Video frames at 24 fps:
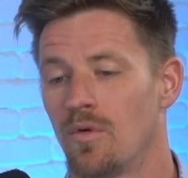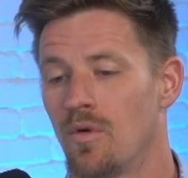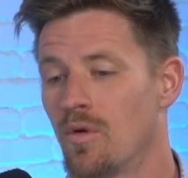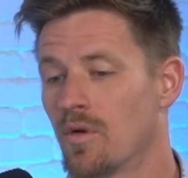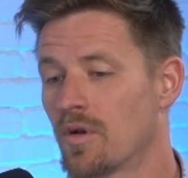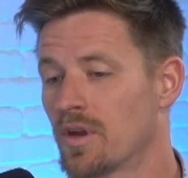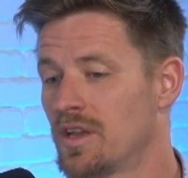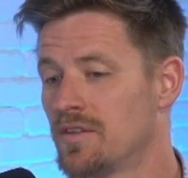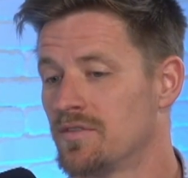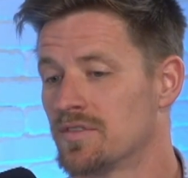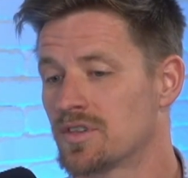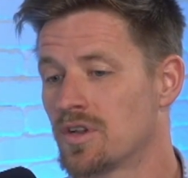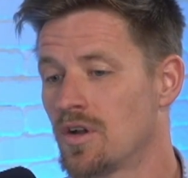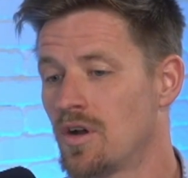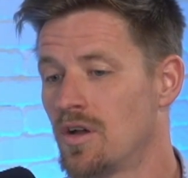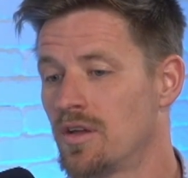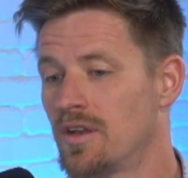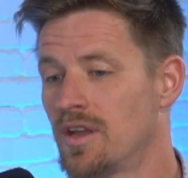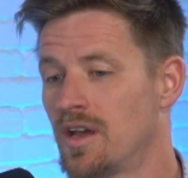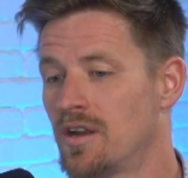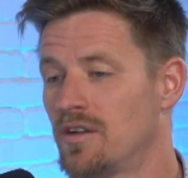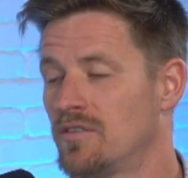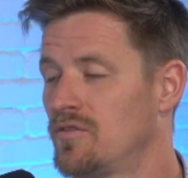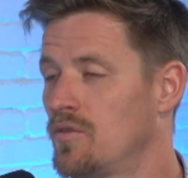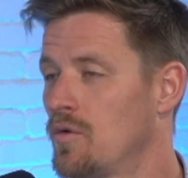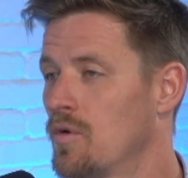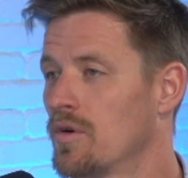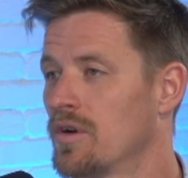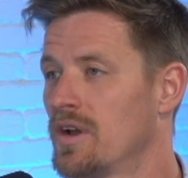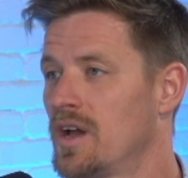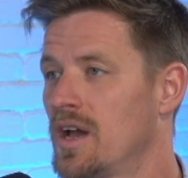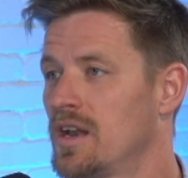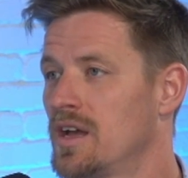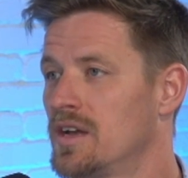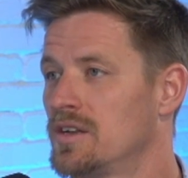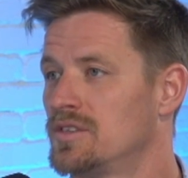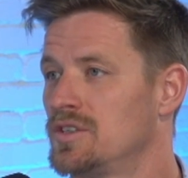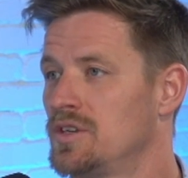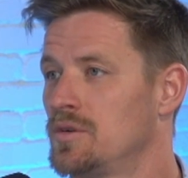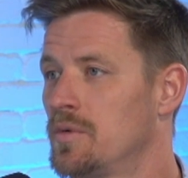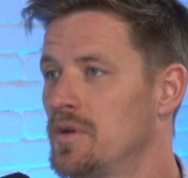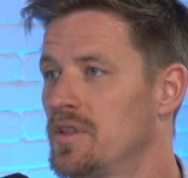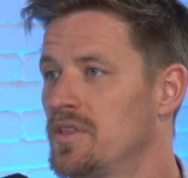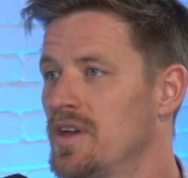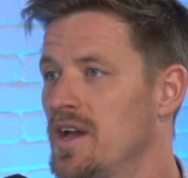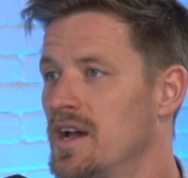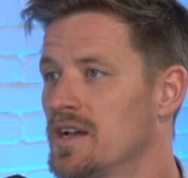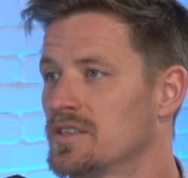or give us a call at
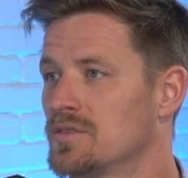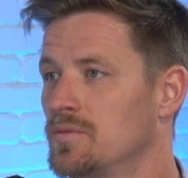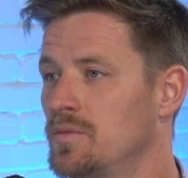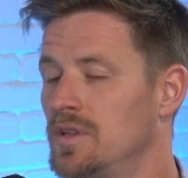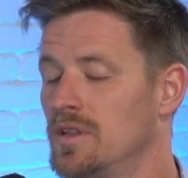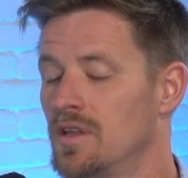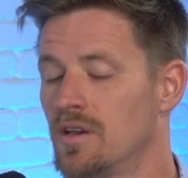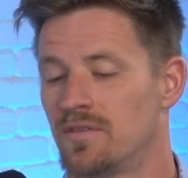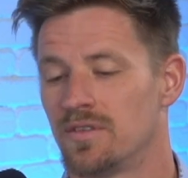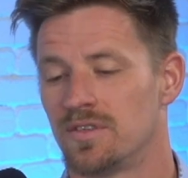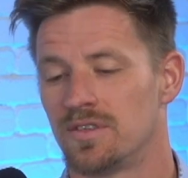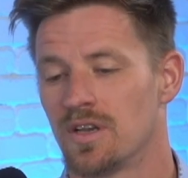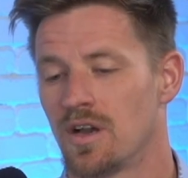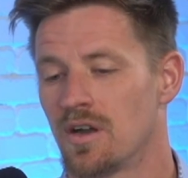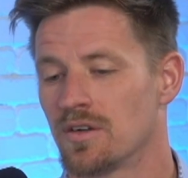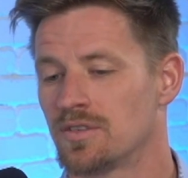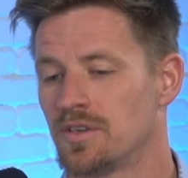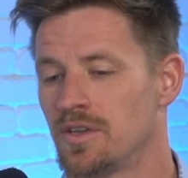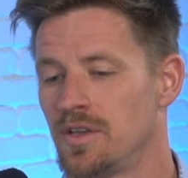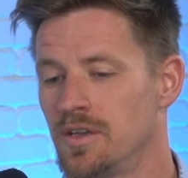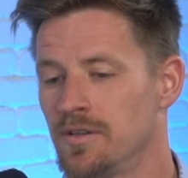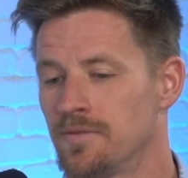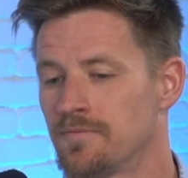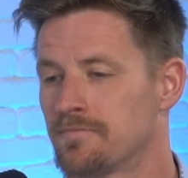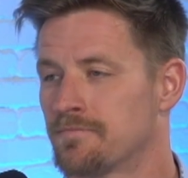904-992-1000. We'd love to talk to you.